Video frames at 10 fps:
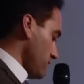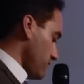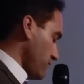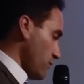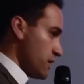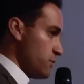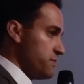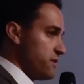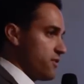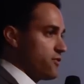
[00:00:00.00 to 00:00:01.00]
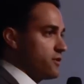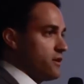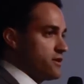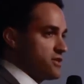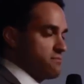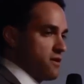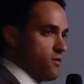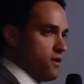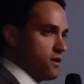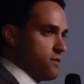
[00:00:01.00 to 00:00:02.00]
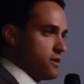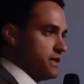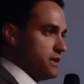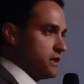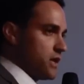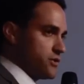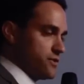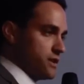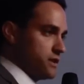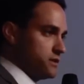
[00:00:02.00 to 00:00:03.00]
Florida will be the 3rd largest marijuana market in the country,